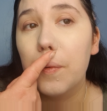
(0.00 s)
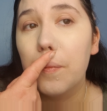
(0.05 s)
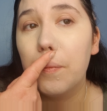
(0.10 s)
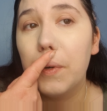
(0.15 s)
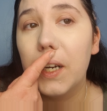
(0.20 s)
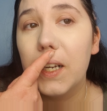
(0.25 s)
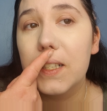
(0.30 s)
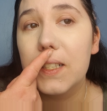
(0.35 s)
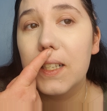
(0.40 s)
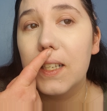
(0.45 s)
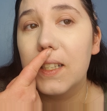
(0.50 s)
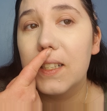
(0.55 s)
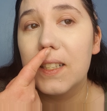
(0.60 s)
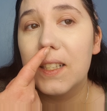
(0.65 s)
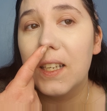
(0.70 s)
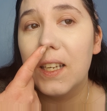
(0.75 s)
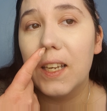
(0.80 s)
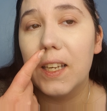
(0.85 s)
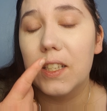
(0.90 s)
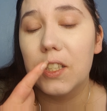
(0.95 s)
But as you can
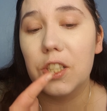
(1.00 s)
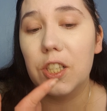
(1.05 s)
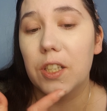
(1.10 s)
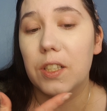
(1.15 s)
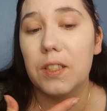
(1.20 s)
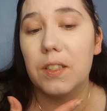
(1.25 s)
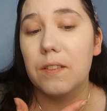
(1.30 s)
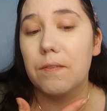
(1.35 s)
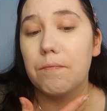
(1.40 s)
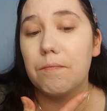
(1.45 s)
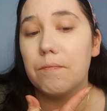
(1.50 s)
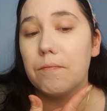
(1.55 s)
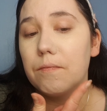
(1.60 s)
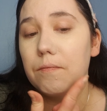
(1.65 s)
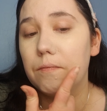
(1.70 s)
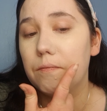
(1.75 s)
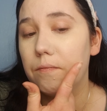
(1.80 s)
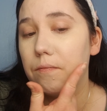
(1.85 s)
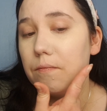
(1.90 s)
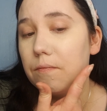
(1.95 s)
see, it's just,
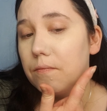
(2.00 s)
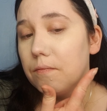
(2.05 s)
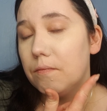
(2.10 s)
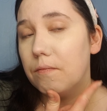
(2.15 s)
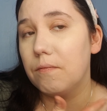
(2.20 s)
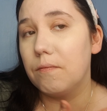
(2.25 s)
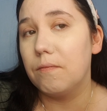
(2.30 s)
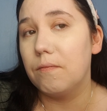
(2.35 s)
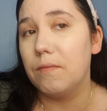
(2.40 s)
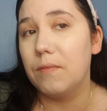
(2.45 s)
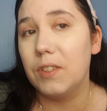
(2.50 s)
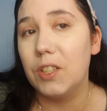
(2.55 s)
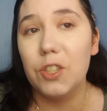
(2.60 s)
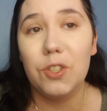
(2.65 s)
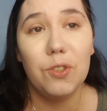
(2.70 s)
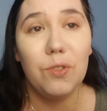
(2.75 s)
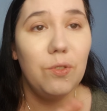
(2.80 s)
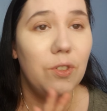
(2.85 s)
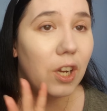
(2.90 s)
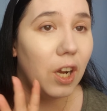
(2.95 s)

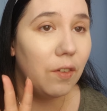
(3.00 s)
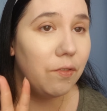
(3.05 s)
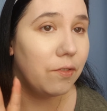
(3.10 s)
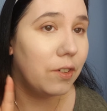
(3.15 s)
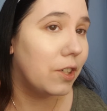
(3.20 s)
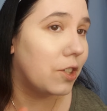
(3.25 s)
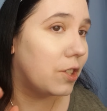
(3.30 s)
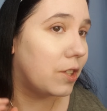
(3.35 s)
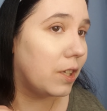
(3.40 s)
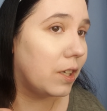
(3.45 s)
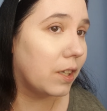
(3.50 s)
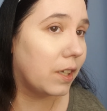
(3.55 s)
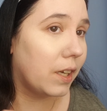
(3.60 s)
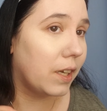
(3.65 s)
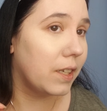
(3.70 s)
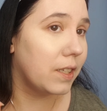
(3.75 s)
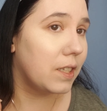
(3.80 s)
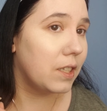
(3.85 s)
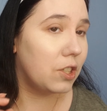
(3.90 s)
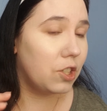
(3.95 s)
there's no coverage there, guys.